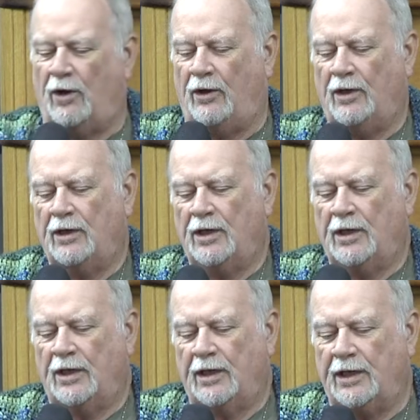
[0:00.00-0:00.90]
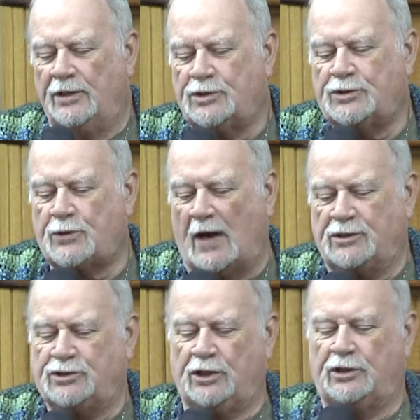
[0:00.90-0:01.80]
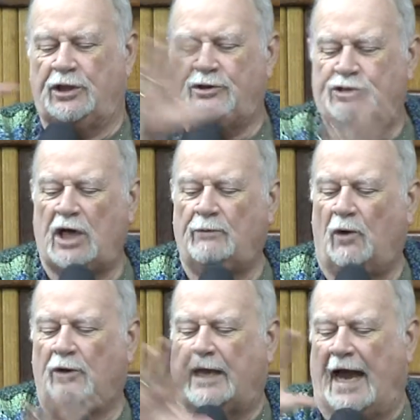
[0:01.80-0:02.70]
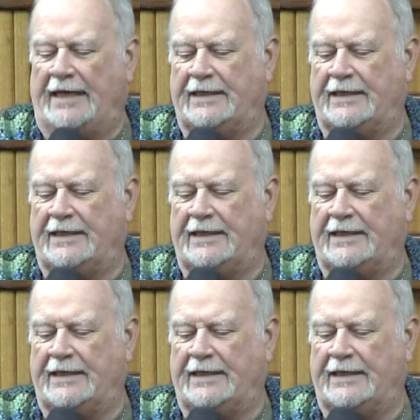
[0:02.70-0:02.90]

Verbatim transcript: um, guidance, general